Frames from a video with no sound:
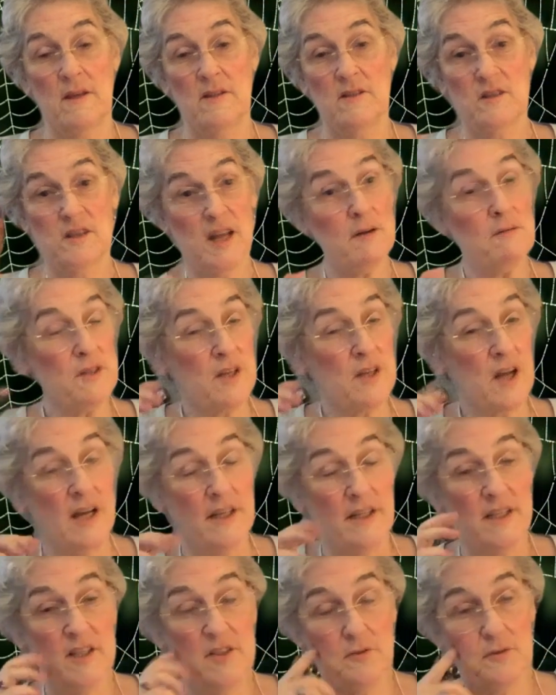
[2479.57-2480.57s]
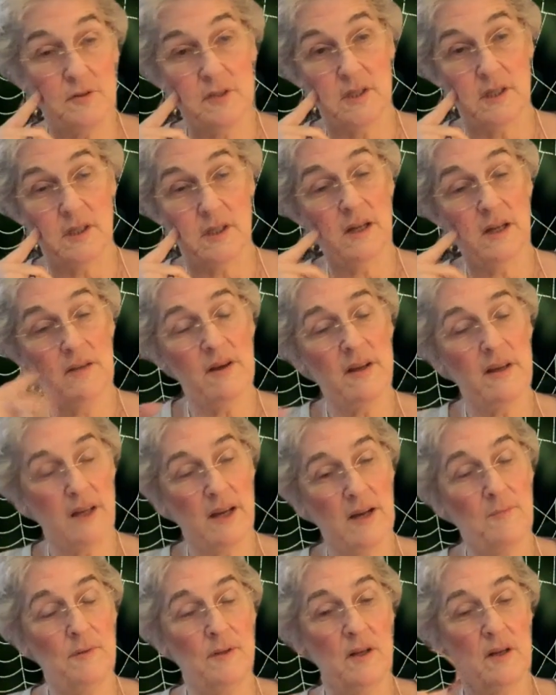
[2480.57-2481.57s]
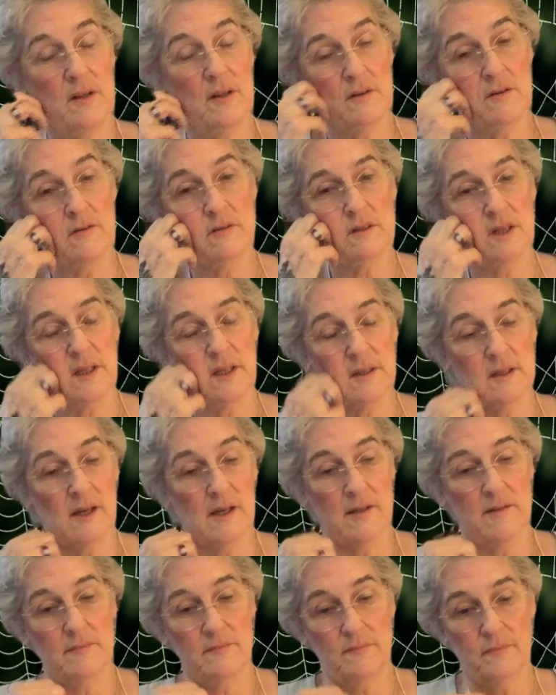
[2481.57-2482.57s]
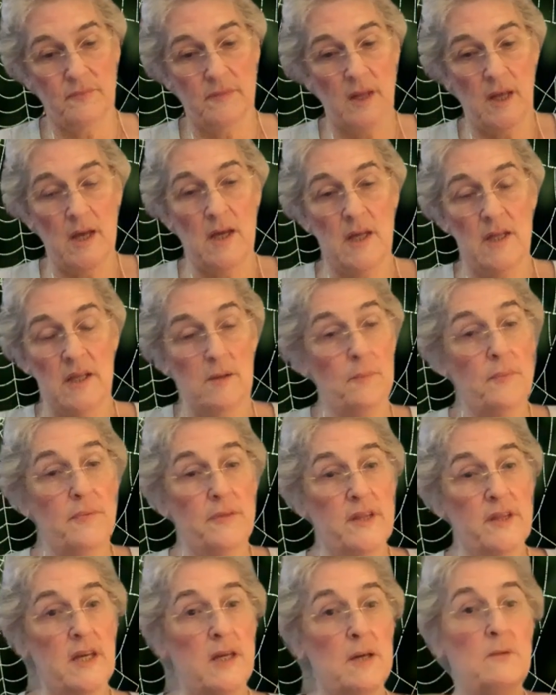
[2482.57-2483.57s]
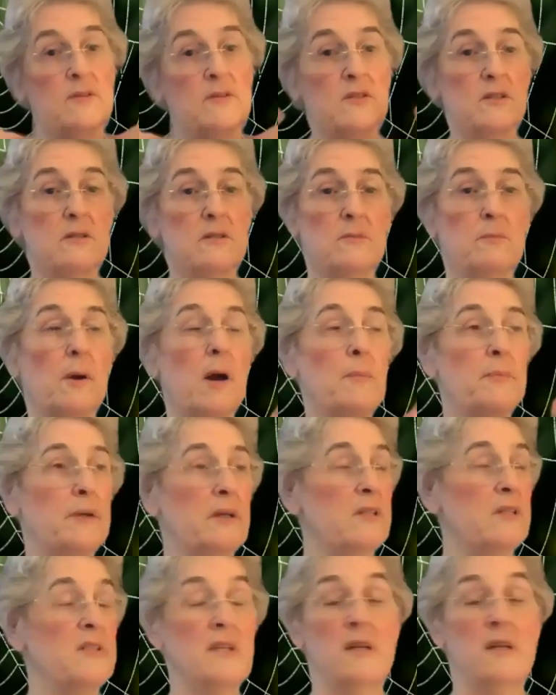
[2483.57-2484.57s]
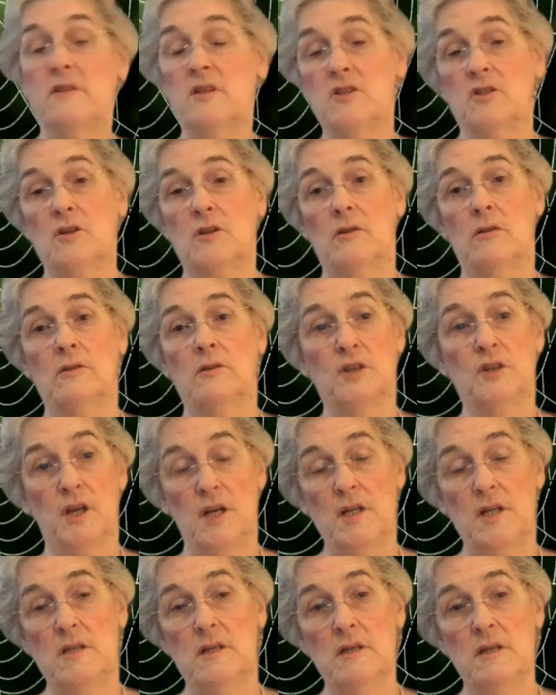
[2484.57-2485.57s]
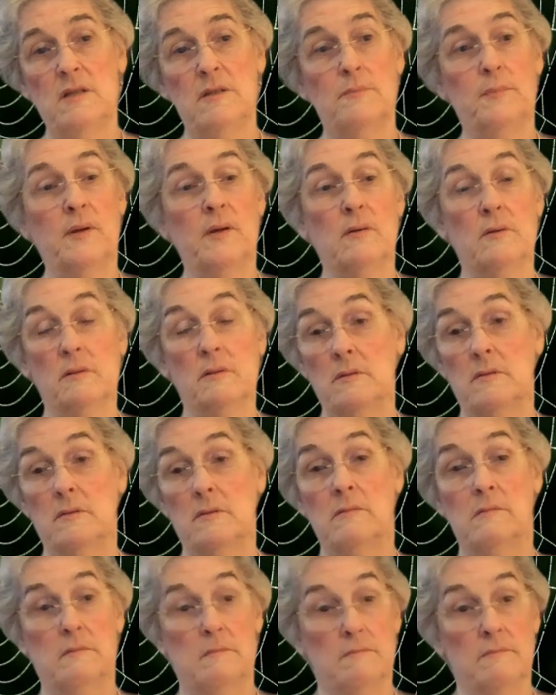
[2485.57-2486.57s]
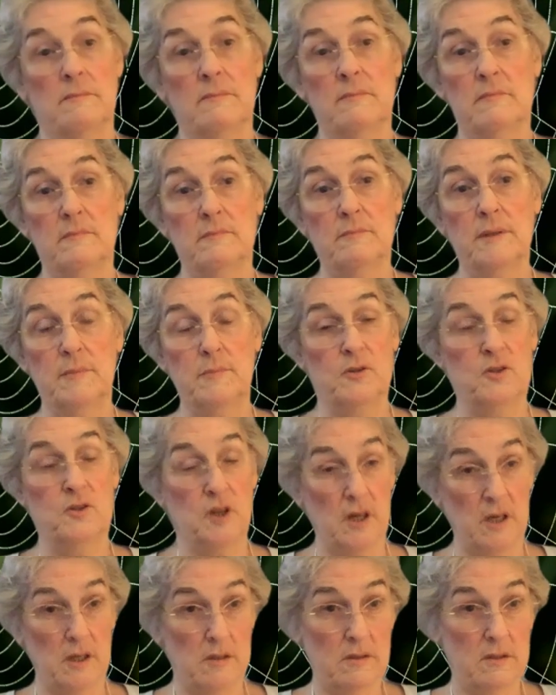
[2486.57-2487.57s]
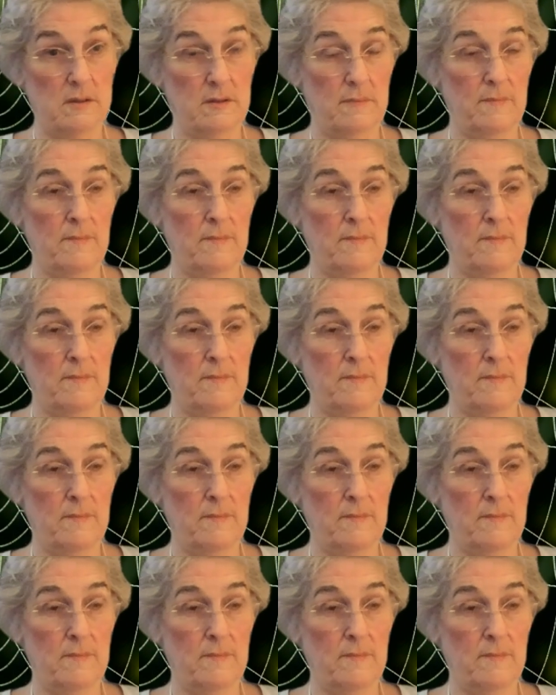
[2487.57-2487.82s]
So that was kind of interesting. I've had a couple others like that. The population of the circle changes because people change.